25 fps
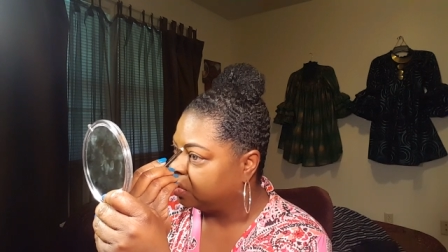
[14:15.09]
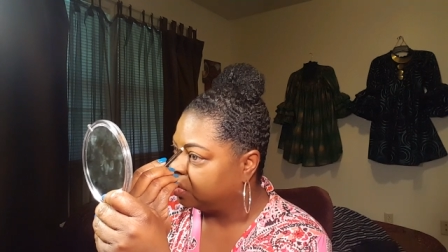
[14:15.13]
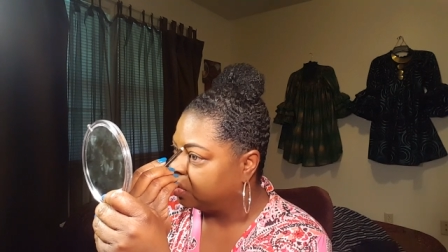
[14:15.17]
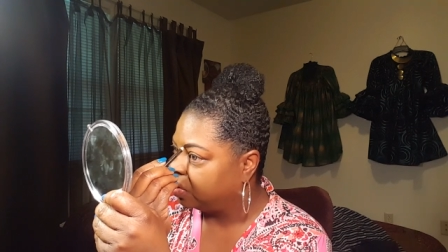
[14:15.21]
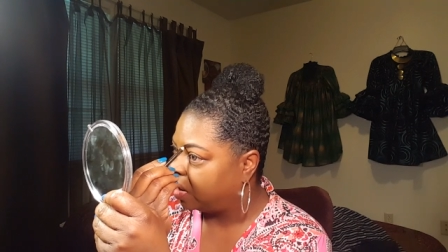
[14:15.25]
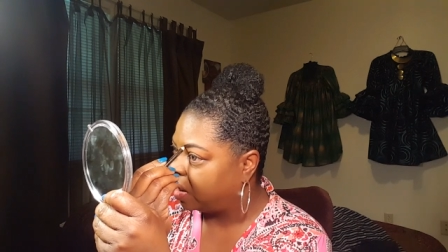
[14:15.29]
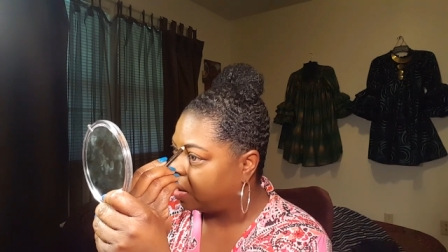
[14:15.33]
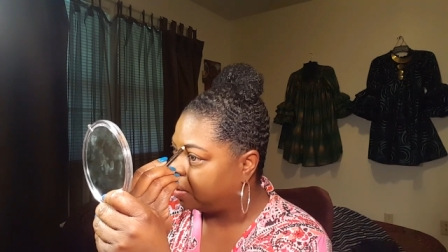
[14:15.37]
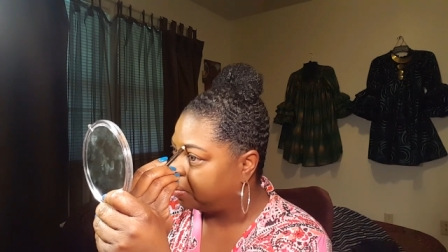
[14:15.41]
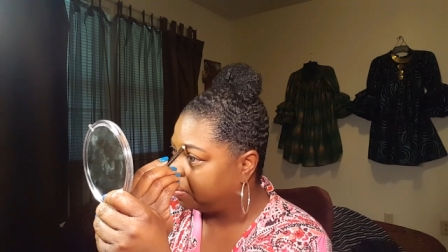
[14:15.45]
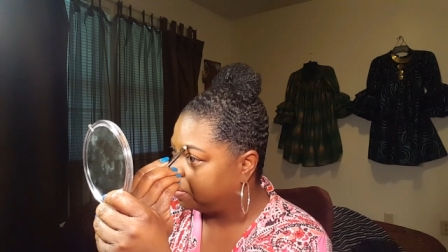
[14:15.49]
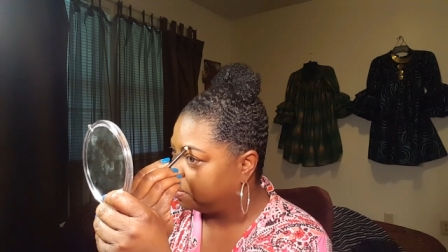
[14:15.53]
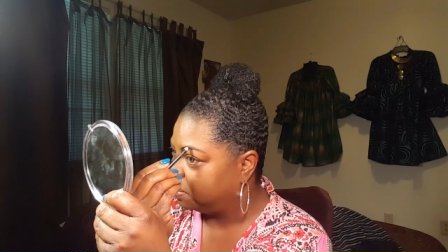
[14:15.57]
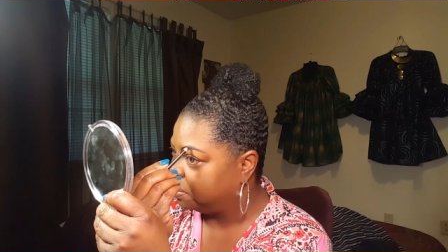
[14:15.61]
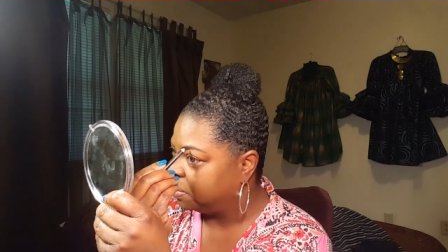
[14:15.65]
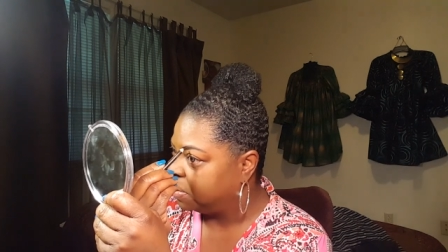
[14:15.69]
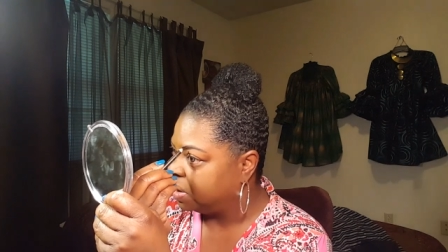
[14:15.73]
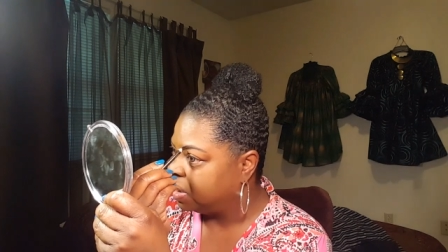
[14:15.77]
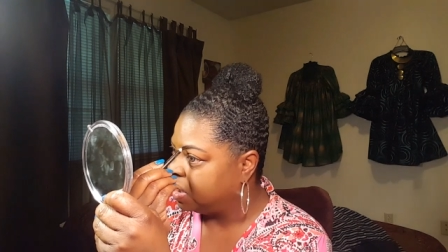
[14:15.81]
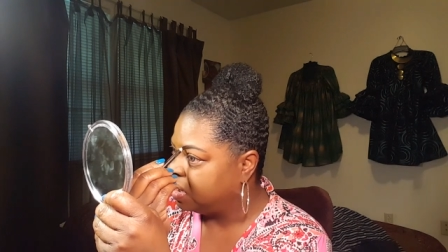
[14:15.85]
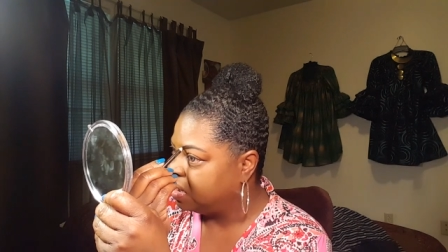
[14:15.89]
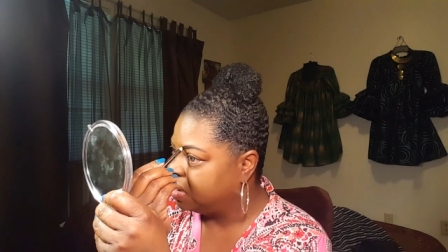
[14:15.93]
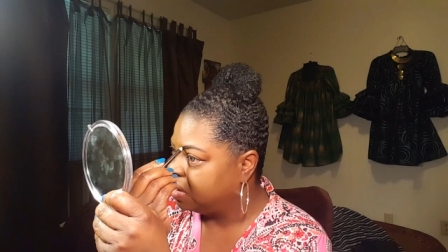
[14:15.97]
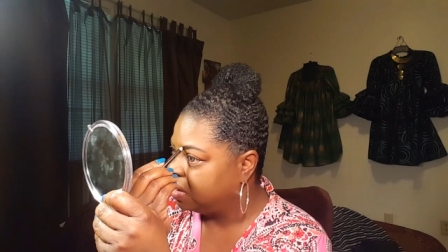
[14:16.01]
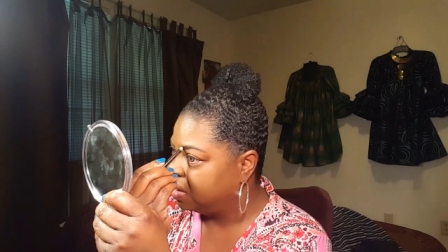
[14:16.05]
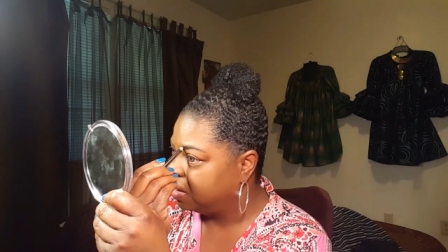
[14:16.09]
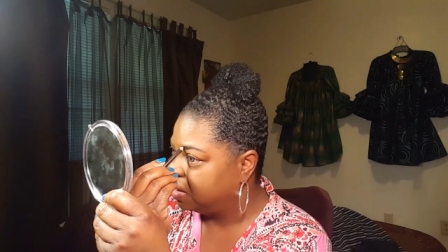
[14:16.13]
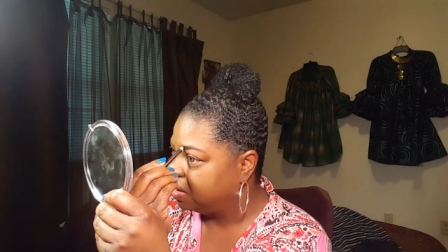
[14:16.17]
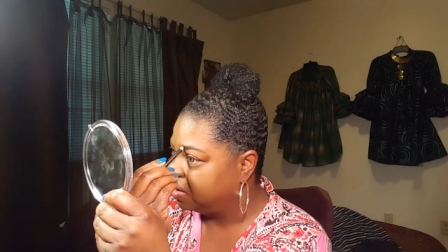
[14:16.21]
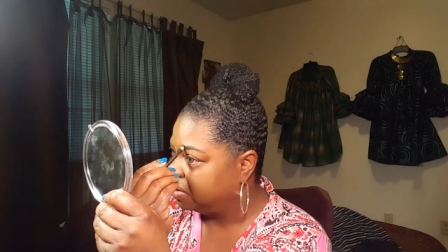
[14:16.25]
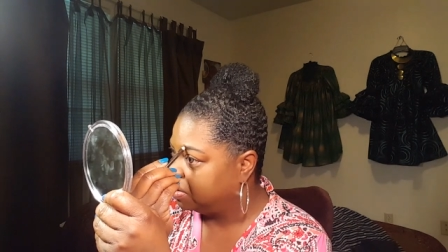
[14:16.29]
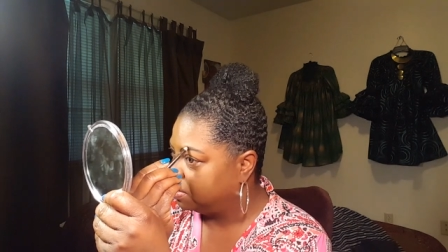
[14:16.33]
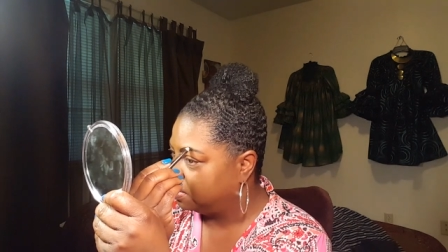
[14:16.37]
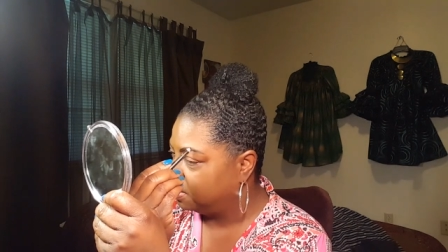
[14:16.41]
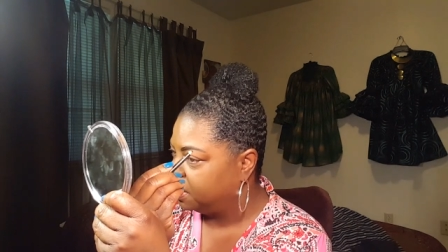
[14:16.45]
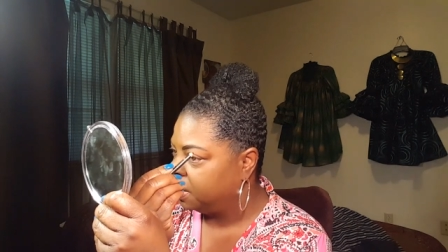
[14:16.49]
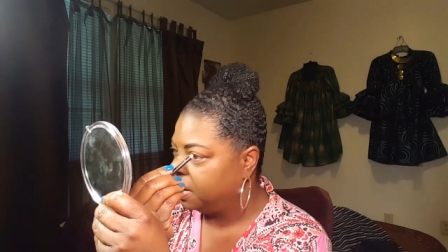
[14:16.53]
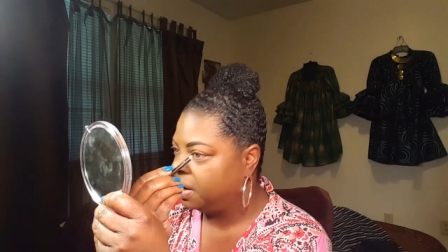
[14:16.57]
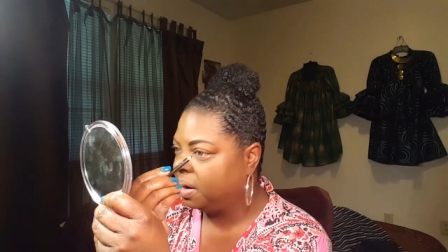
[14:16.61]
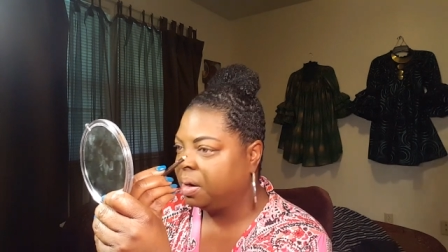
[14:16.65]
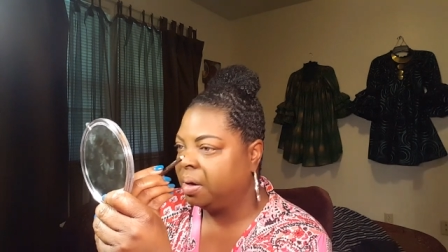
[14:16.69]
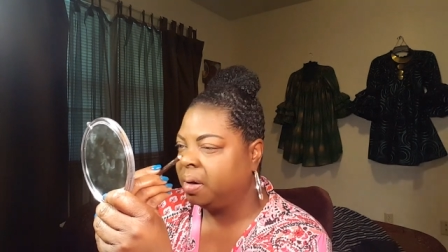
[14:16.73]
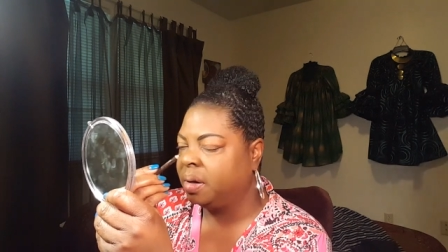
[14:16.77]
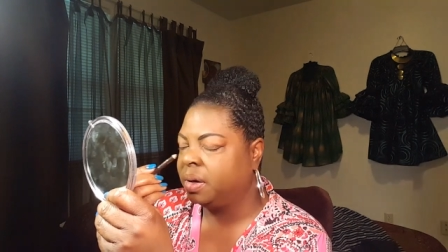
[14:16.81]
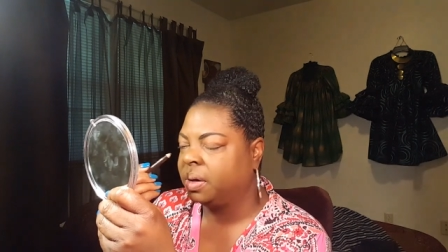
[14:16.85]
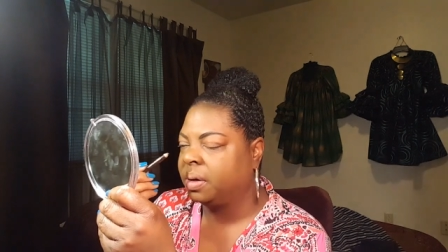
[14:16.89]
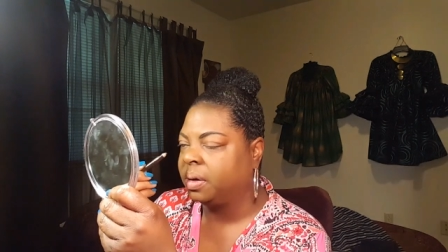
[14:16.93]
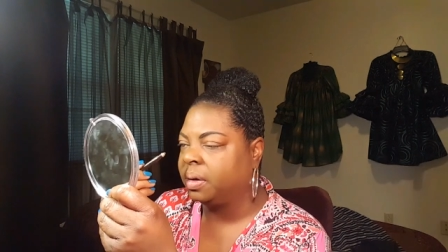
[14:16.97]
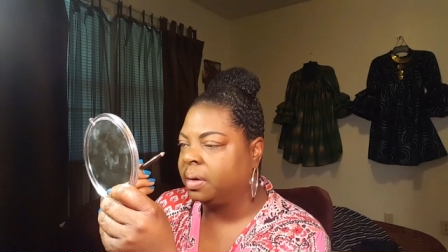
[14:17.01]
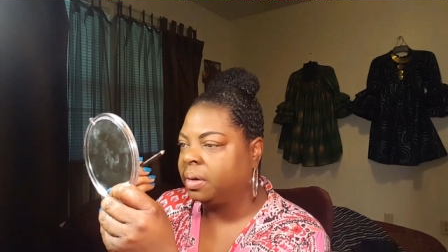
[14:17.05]
and dropping meat here and
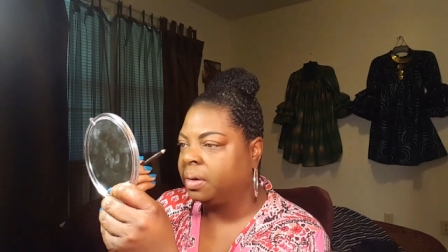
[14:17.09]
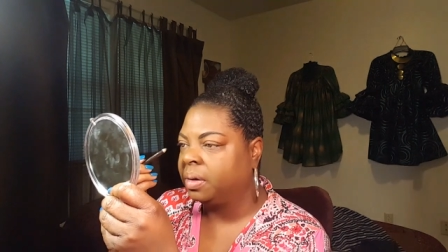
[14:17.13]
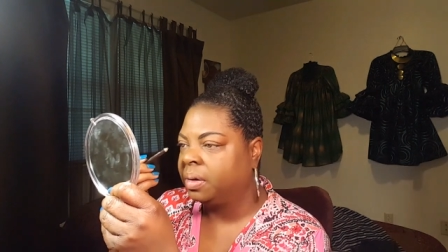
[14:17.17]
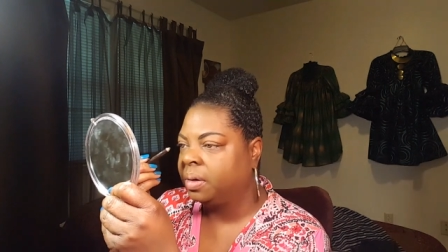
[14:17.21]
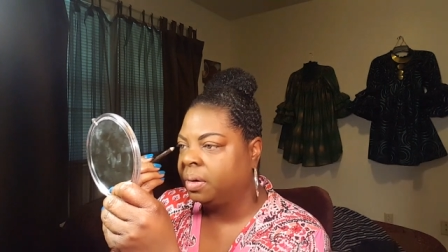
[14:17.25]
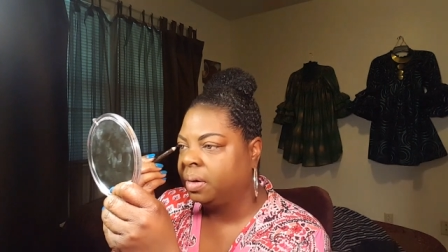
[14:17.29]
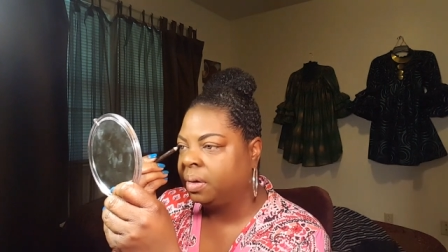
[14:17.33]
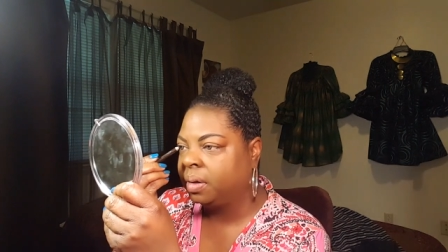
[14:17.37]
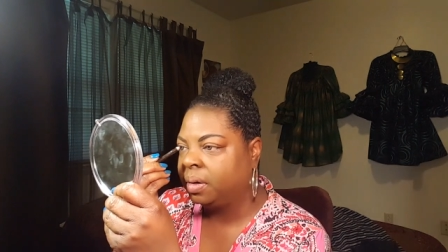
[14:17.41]
there and